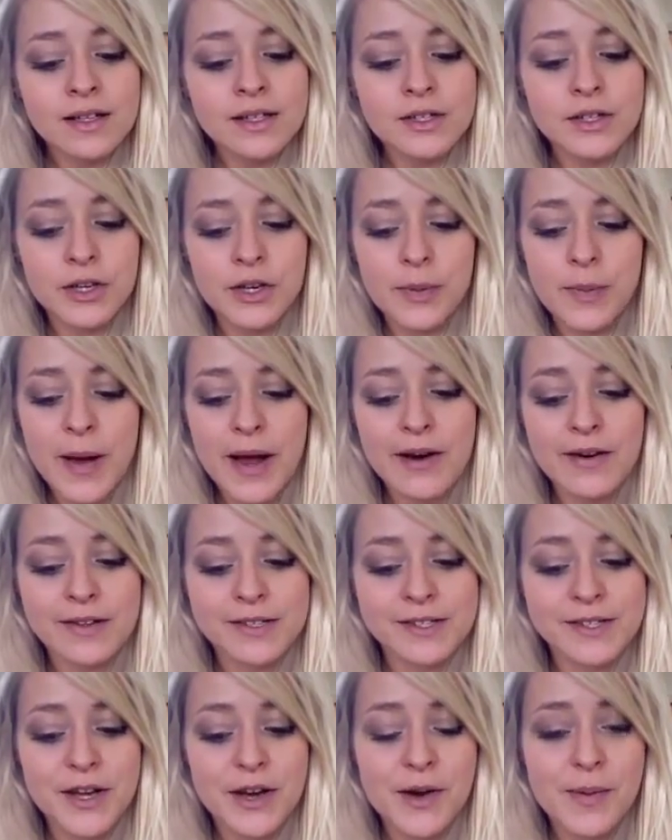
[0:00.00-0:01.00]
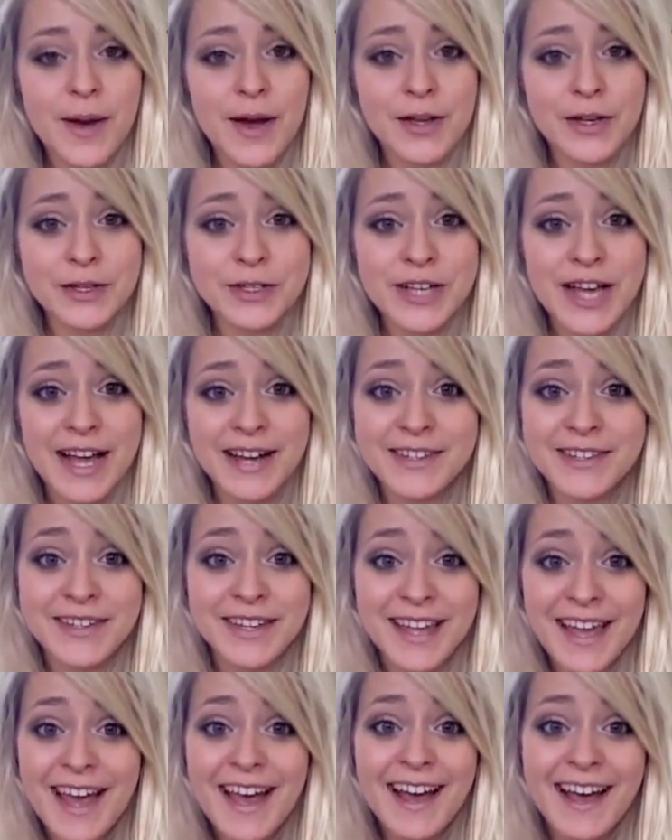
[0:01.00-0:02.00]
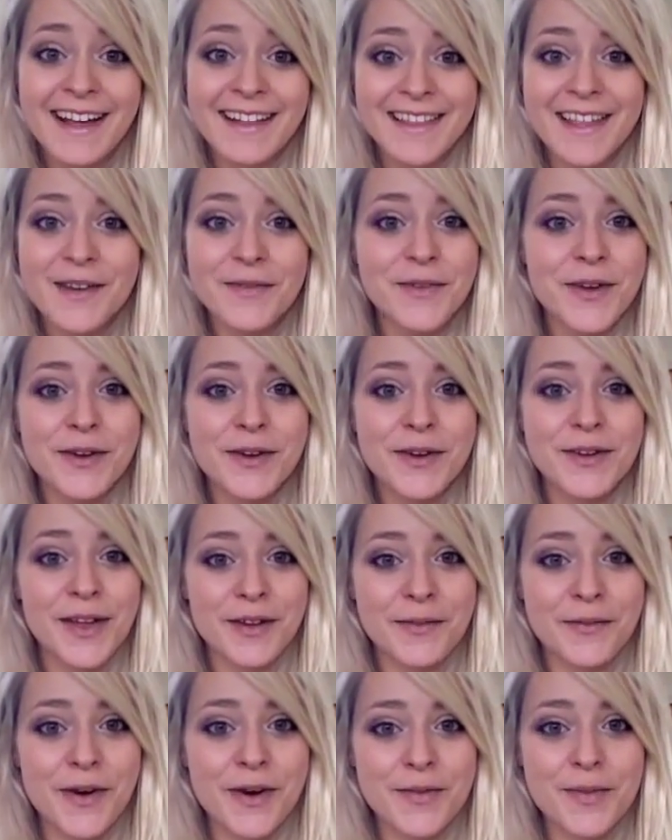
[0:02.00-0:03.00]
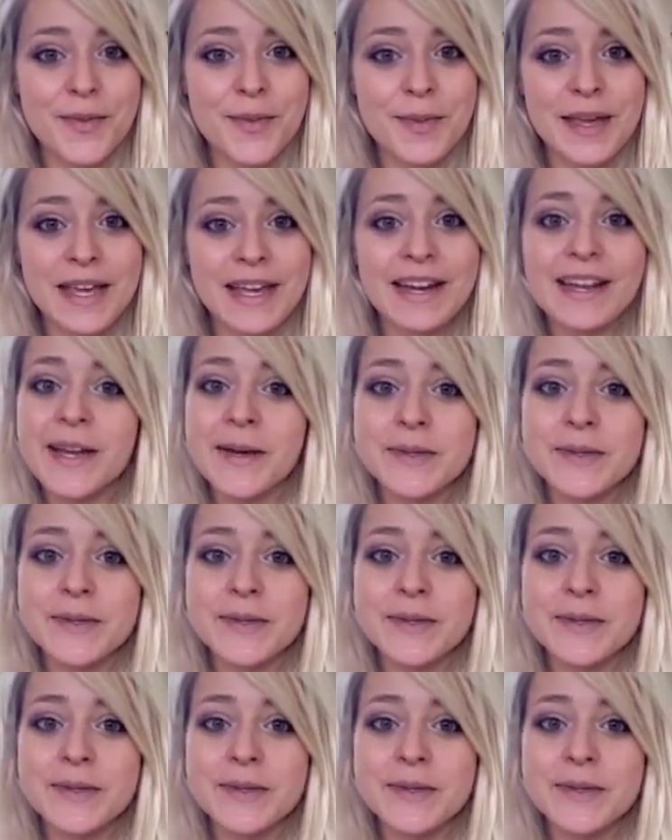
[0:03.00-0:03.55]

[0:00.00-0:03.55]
Do your parents know about your channel? Yeah, they've known like right from the beginning.